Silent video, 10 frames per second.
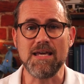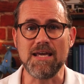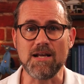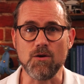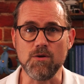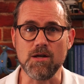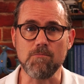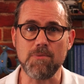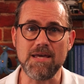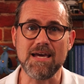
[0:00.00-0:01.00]
including
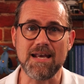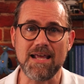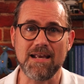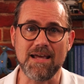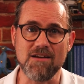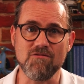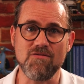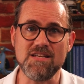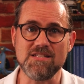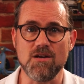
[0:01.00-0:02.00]
PLL and
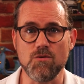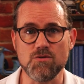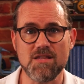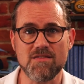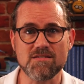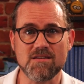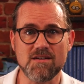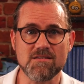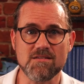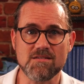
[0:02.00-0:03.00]
VCO
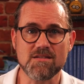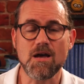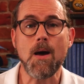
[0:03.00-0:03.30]
synthesizers,